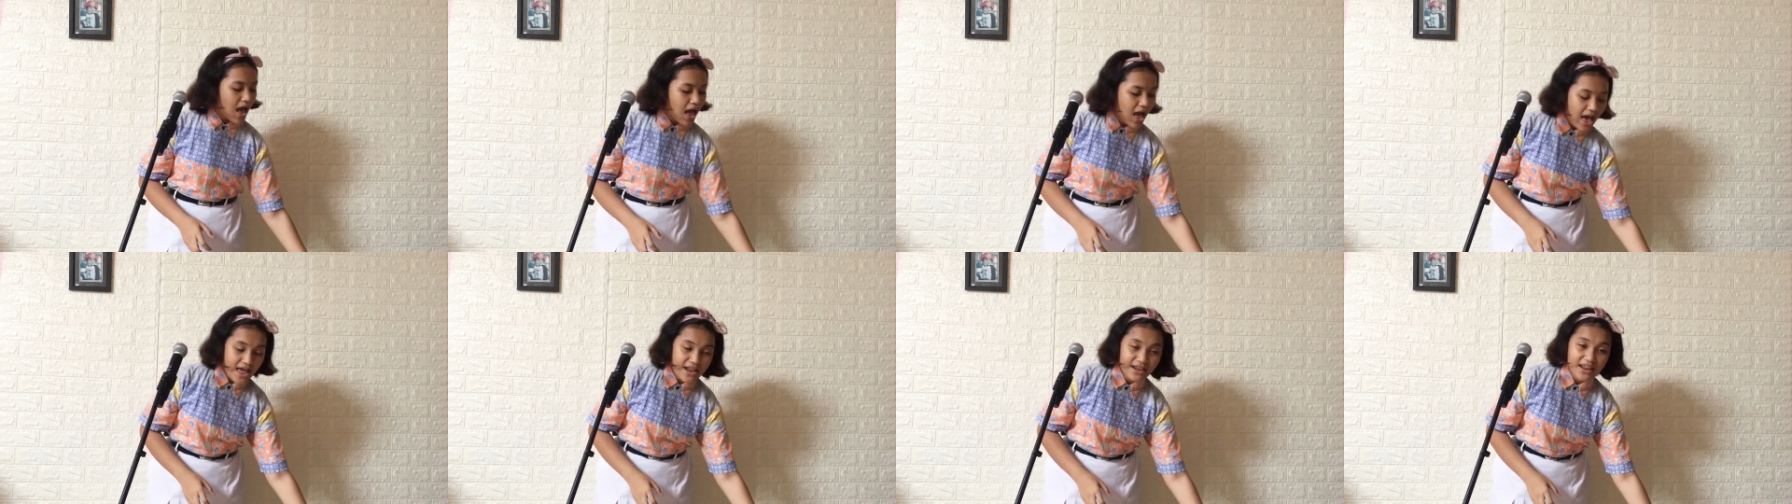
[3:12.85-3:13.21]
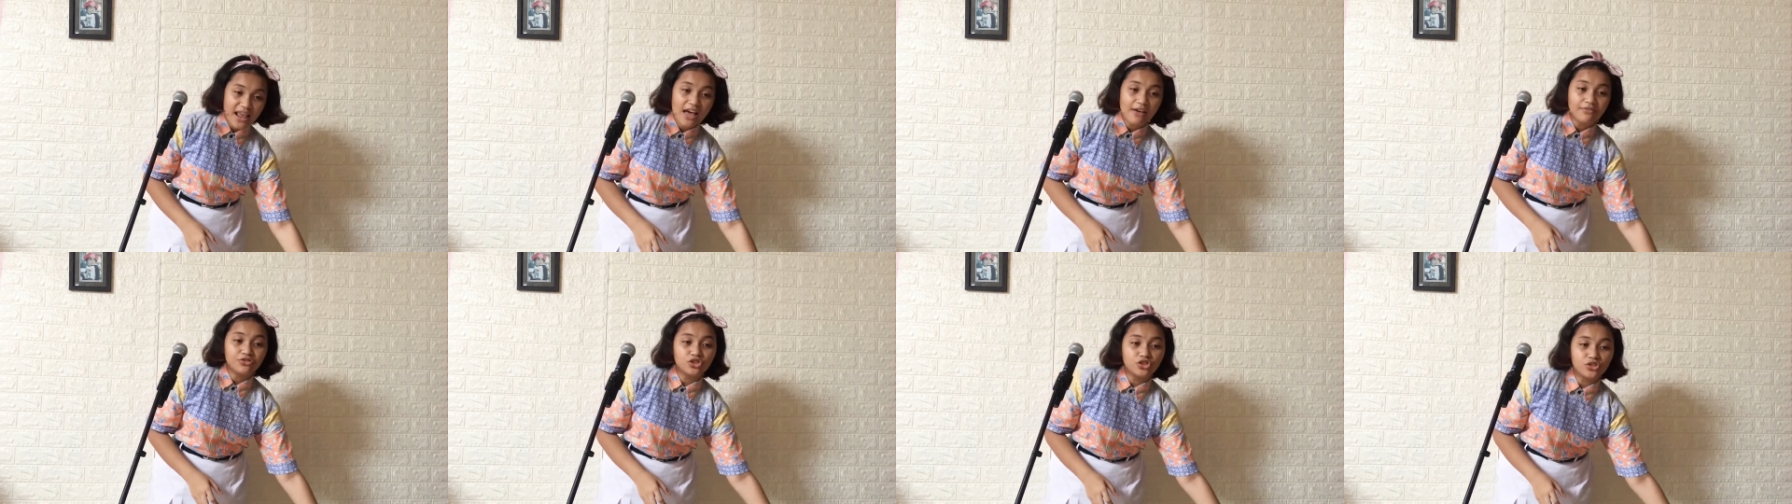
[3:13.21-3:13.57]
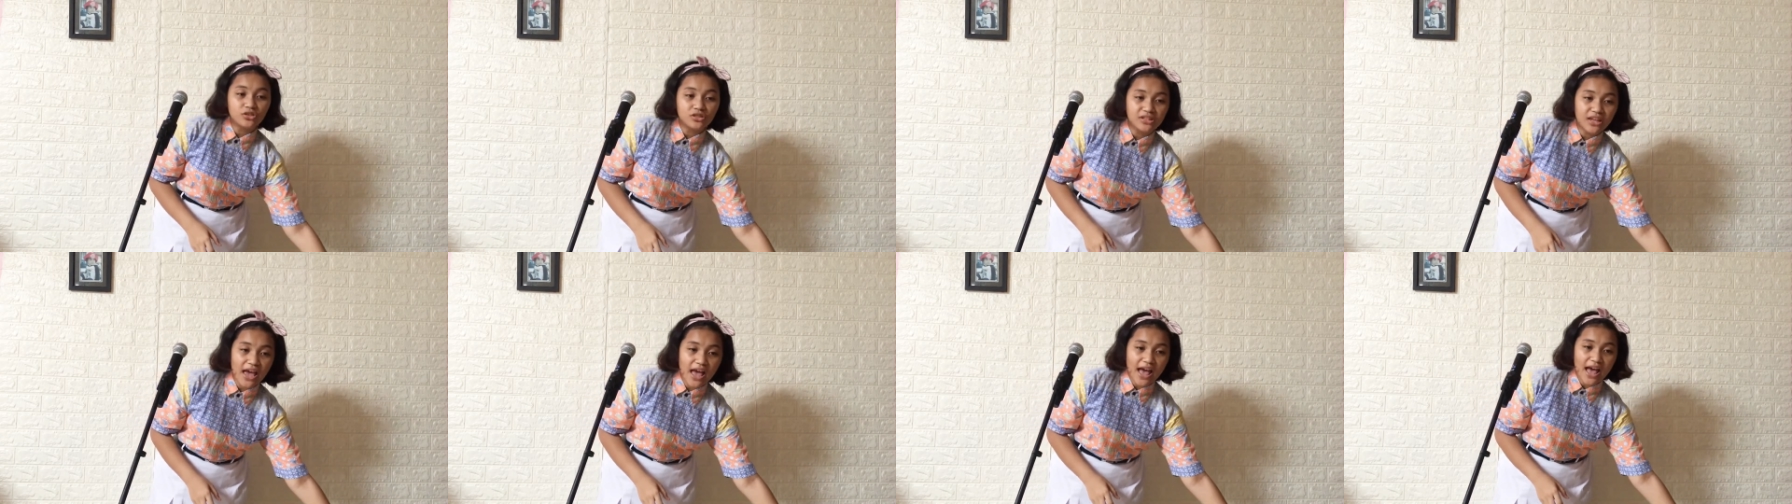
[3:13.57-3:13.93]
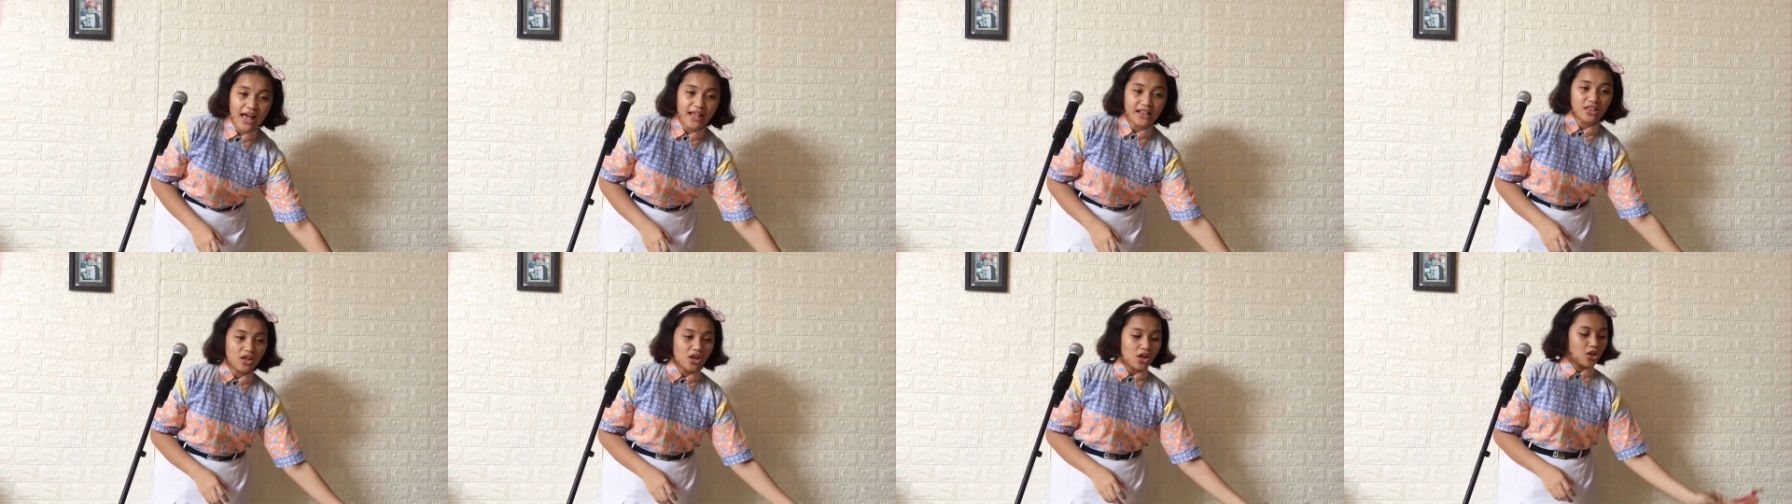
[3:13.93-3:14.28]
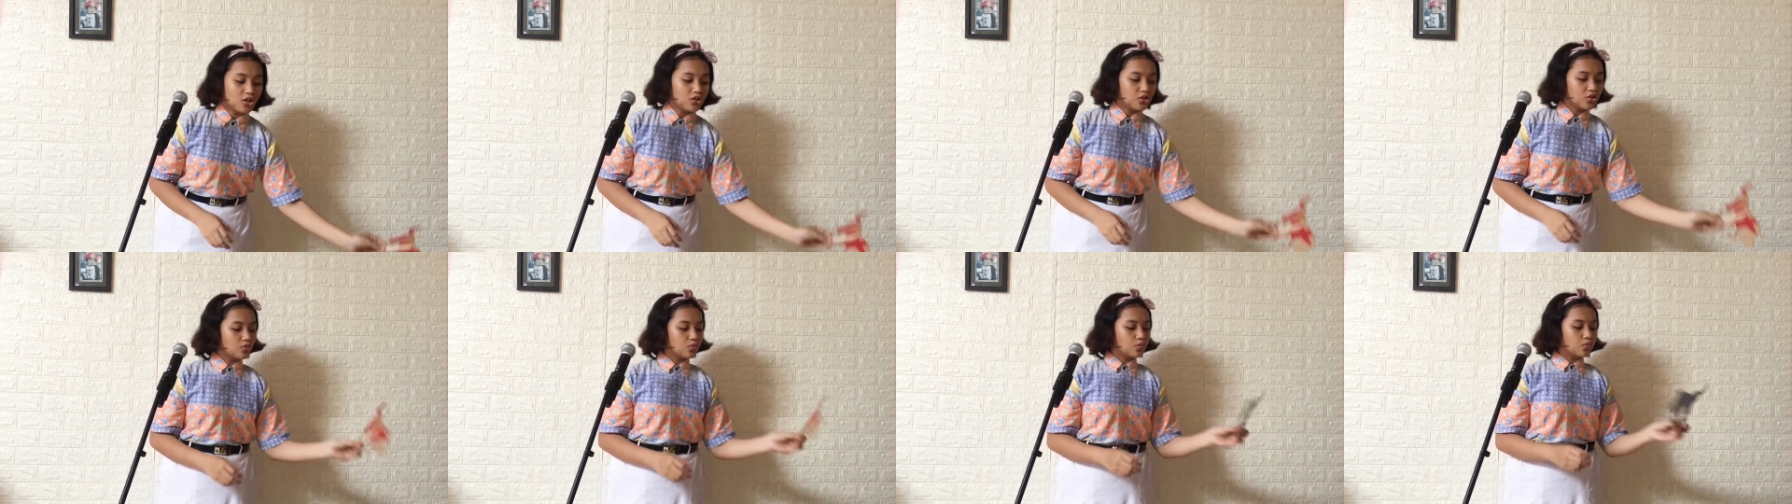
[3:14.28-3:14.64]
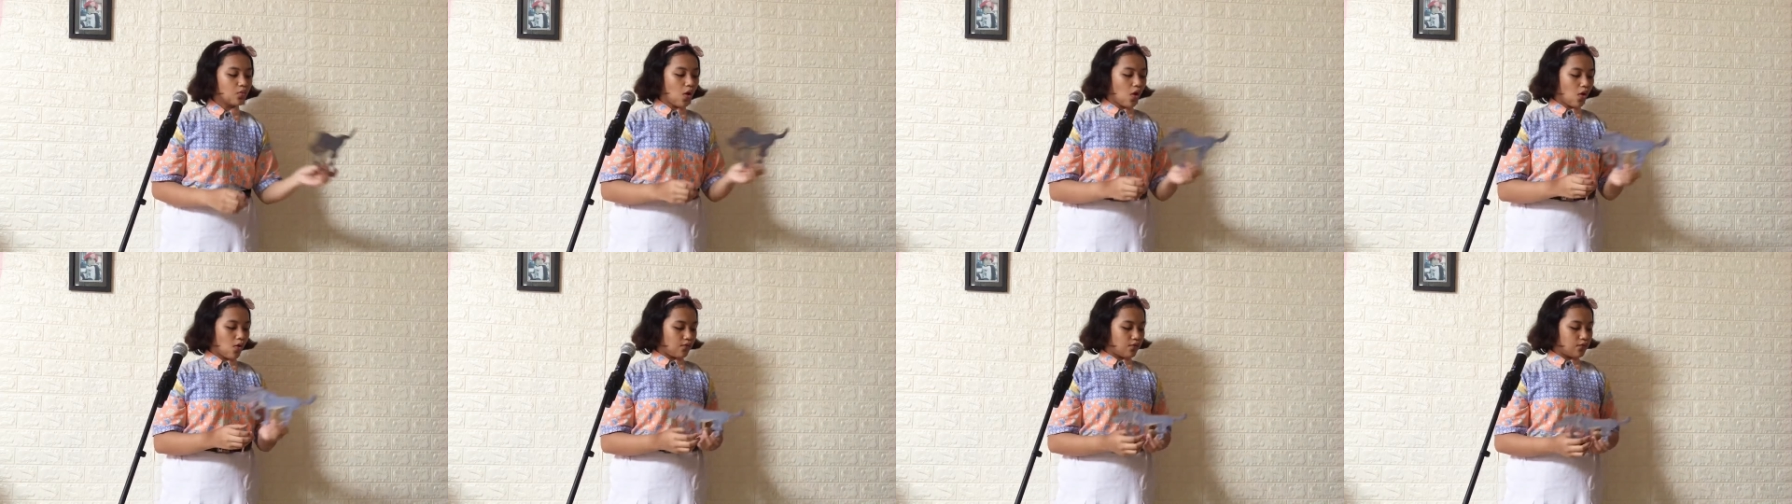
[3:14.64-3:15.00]
And after that, the
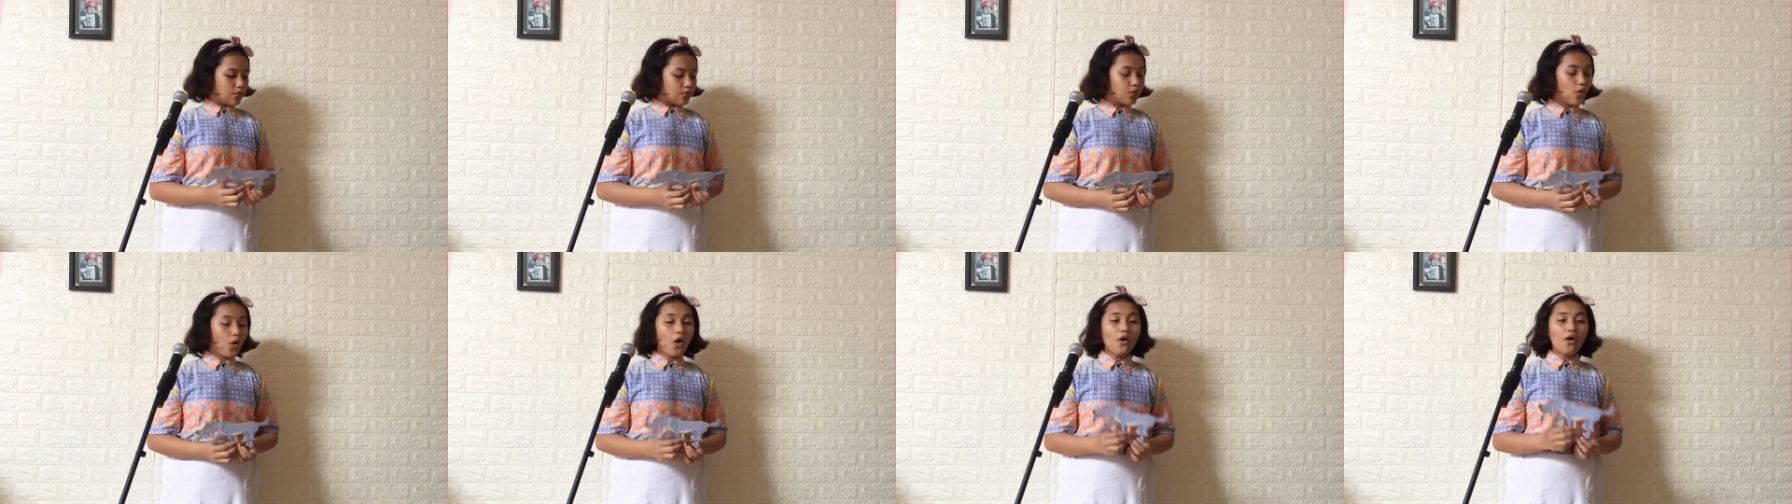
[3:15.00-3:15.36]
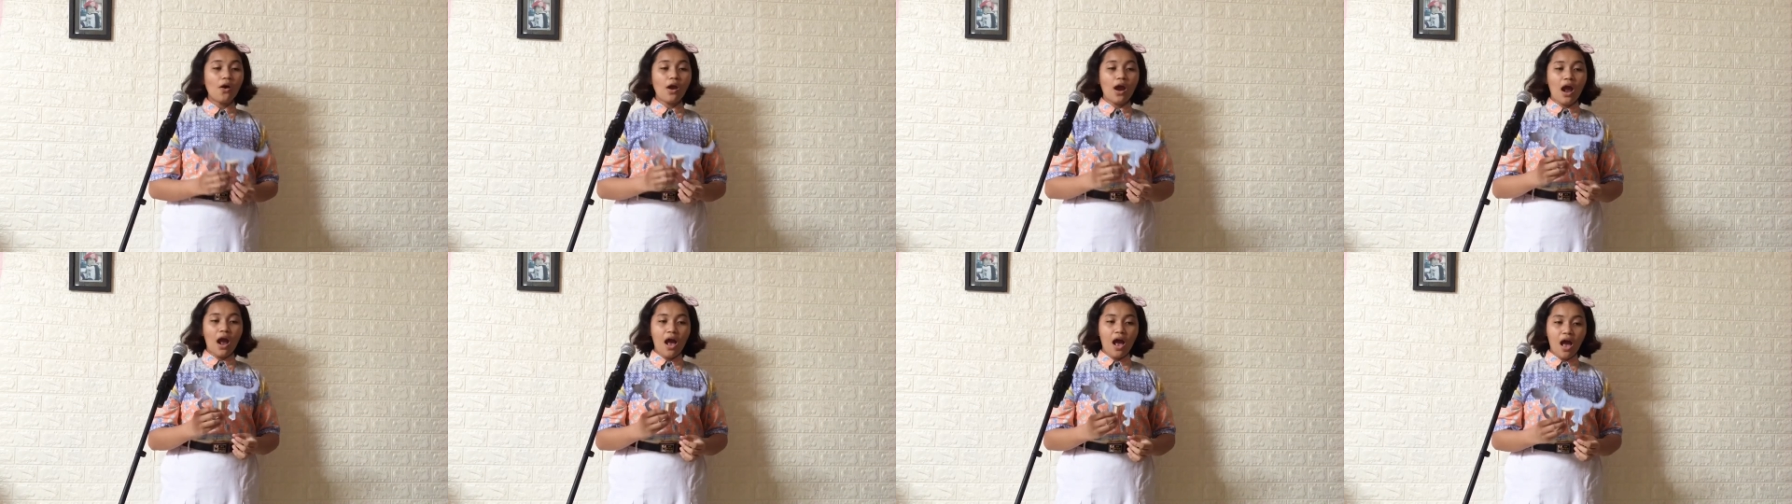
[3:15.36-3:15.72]
wolf wore